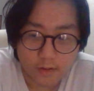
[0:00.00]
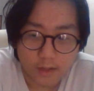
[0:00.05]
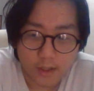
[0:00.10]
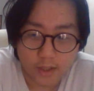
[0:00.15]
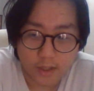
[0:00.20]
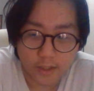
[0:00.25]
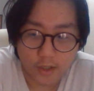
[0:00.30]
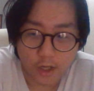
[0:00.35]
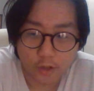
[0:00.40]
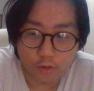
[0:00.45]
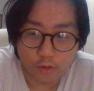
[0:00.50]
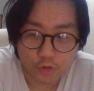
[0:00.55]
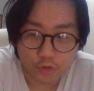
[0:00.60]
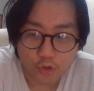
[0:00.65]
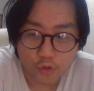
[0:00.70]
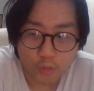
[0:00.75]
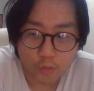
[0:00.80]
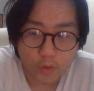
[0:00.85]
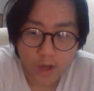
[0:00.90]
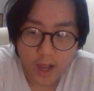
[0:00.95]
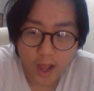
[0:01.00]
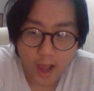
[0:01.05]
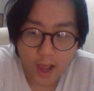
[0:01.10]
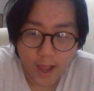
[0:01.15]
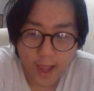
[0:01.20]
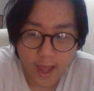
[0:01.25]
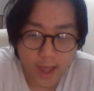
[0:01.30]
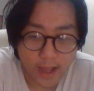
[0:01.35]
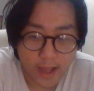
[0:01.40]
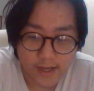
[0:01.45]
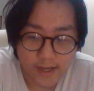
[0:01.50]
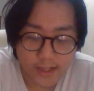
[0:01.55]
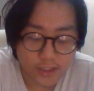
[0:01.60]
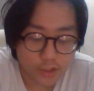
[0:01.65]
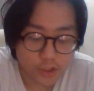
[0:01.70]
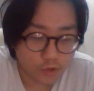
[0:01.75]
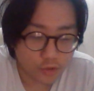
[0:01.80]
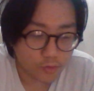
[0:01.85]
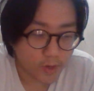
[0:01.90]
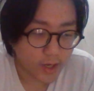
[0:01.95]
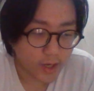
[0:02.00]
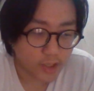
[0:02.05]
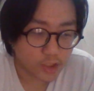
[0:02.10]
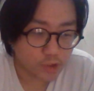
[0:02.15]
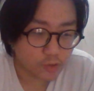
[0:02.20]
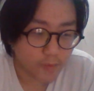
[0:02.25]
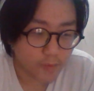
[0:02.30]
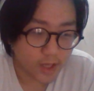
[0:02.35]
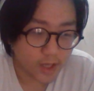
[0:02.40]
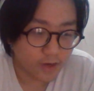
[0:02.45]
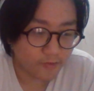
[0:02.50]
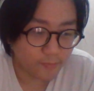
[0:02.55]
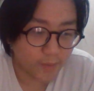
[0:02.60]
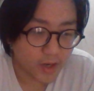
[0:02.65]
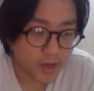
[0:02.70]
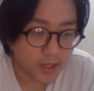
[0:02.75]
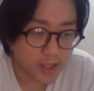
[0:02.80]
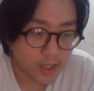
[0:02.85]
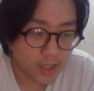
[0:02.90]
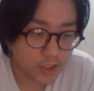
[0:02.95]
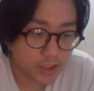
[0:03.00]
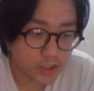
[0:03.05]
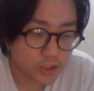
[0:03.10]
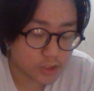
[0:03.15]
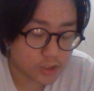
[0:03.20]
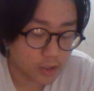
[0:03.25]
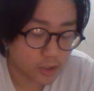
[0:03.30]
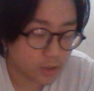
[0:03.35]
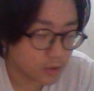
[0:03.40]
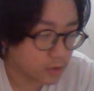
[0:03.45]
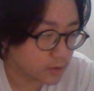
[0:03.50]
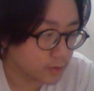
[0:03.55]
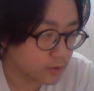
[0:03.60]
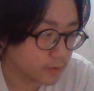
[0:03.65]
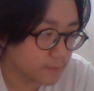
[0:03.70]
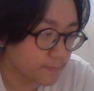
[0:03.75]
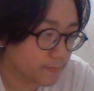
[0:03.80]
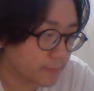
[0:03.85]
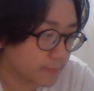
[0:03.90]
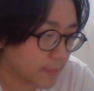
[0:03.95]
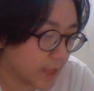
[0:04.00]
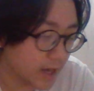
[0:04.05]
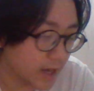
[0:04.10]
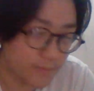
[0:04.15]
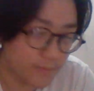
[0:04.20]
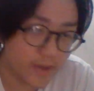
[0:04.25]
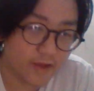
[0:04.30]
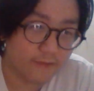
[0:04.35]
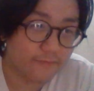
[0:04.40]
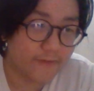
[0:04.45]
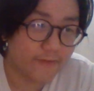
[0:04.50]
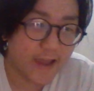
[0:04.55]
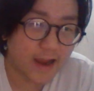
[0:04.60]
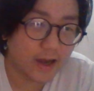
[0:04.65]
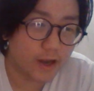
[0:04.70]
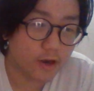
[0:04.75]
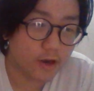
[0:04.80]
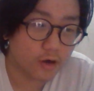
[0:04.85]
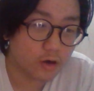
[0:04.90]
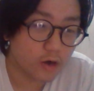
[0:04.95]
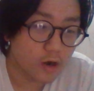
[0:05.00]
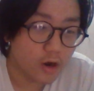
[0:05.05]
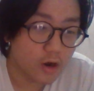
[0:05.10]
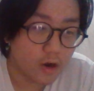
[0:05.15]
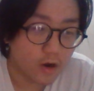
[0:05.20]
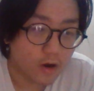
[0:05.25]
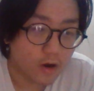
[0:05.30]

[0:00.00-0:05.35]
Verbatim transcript: I, I don't do what I, I need to do and I just don't make enough money and I just end up being a failure